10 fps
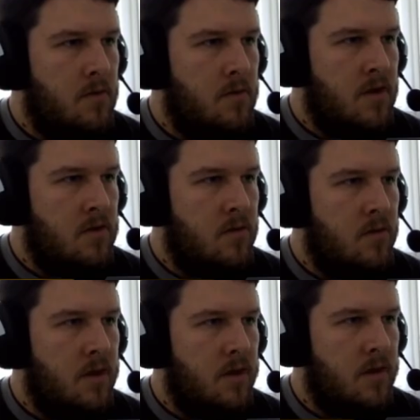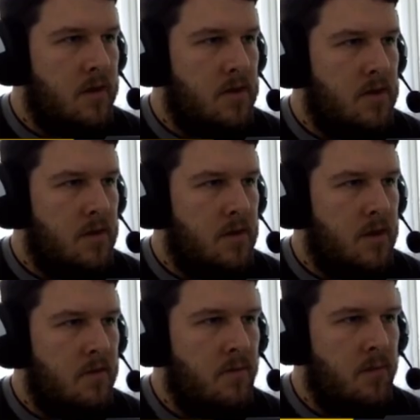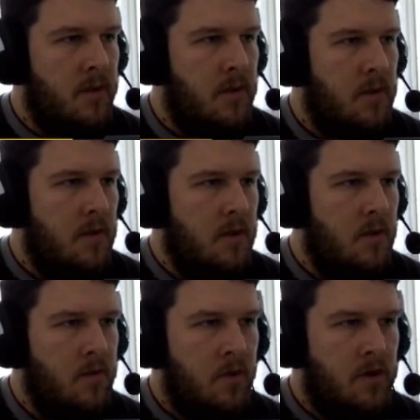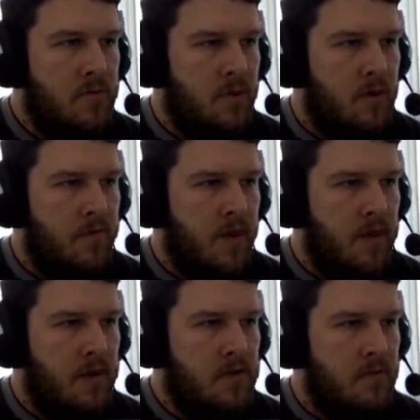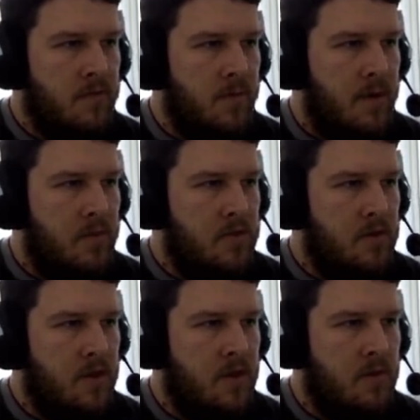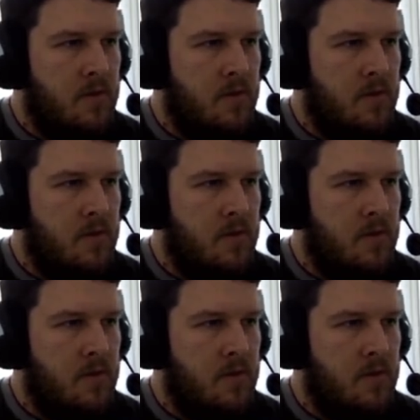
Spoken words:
doesn't look like there's even been an acknowledgement of that collision from Hamilton there